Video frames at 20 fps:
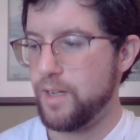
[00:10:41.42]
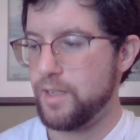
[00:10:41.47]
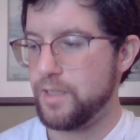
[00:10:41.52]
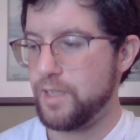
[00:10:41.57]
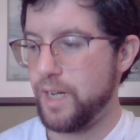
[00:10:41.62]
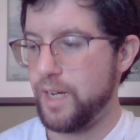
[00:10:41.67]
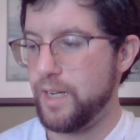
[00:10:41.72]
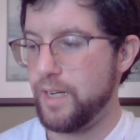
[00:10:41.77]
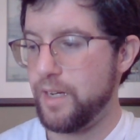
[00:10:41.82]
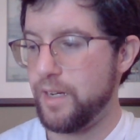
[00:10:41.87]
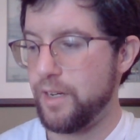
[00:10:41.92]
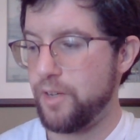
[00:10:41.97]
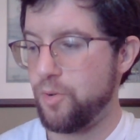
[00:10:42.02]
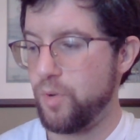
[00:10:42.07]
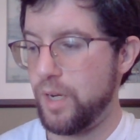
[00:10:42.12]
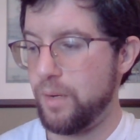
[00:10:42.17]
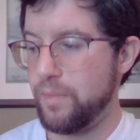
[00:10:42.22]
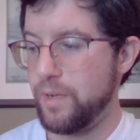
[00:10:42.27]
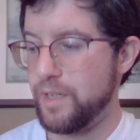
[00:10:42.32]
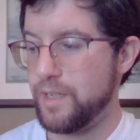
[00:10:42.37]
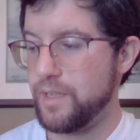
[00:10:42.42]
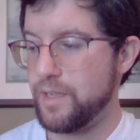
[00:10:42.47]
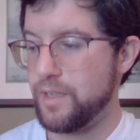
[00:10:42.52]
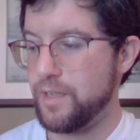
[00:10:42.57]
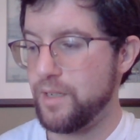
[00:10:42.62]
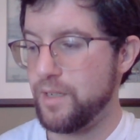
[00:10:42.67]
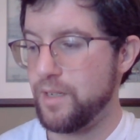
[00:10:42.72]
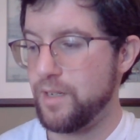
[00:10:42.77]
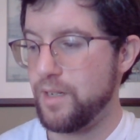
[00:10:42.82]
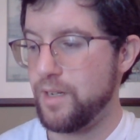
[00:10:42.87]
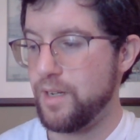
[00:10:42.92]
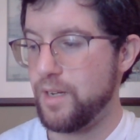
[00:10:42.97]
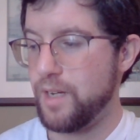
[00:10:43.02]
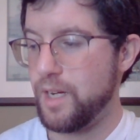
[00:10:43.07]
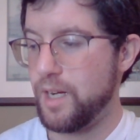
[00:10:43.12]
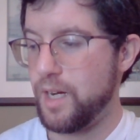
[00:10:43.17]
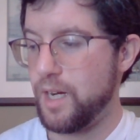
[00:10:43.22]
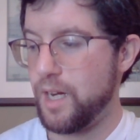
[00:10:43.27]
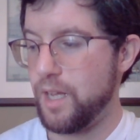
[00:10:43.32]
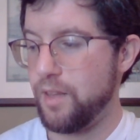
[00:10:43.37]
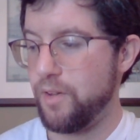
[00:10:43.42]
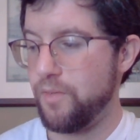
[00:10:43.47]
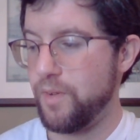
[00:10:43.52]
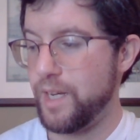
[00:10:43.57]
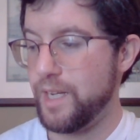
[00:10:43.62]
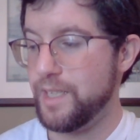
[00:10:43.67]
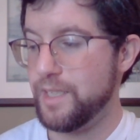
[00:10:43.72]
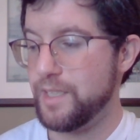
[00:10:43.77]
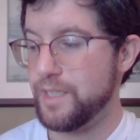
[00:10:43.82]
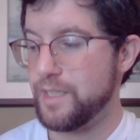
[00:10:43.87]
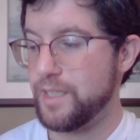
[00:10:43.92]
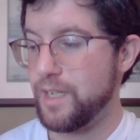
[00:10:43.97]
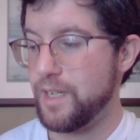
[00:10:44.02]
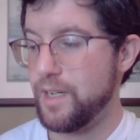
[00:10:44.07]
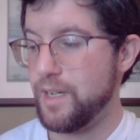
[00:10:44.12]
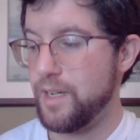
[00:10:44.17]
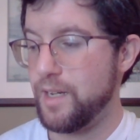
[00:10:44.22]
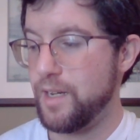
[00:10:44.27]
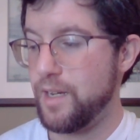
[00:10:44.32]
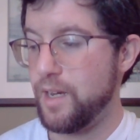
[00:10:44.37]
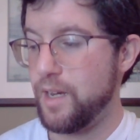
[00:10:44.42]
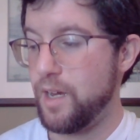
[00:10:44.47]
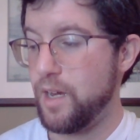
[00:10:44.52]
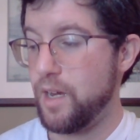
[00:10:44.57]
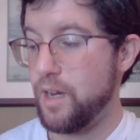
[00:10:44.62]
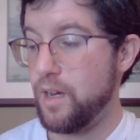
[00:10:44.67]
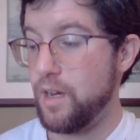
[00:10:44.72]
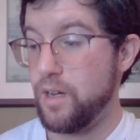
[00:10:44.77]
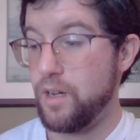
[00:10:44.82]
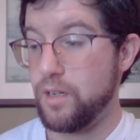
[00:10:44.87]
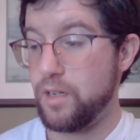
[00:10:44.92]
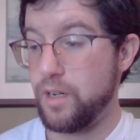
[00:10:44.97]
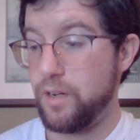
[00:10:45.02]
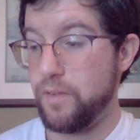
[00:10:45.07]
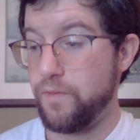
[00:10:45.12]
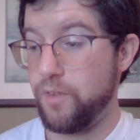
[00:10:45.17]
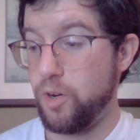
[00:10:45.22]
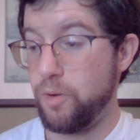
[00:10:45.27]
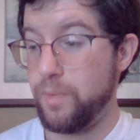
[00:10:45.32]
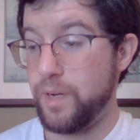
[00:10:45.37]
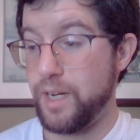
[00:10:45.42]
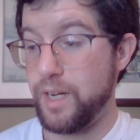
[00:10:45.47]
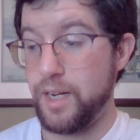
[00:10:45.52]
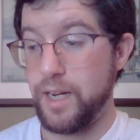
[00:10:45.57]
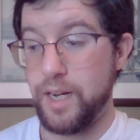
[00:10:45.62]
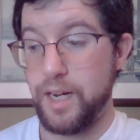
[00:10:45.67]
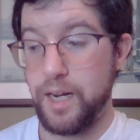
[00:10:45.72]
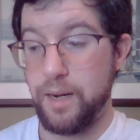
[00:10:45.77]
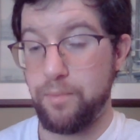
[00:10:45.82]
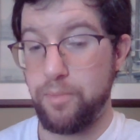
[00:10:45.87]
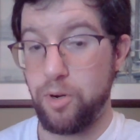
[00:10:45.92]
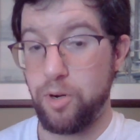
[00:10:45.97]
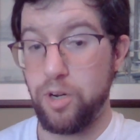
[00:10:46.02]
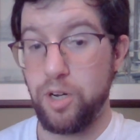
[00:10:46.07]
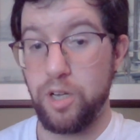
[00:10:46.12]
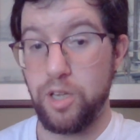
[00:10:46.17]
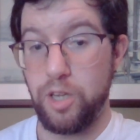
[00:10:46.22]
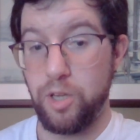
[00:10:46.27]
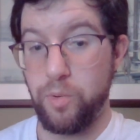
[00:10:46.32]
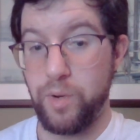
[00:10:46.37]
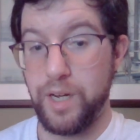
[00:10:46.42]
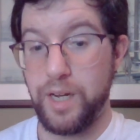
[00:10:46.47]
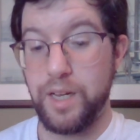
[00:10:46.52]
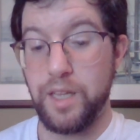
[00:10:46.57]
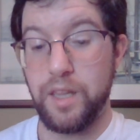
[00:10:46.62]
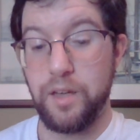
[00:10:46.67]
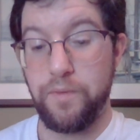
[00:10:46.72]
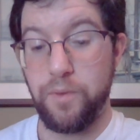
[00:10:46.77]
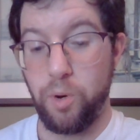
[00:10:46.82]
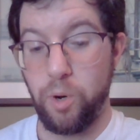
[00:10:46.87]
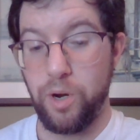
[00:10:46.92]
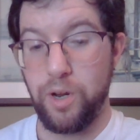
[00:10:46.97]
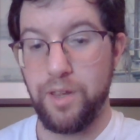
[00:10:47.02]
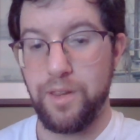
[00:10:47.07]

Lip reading: signed an agreement of the Rennes confirming Emperor Louis IV.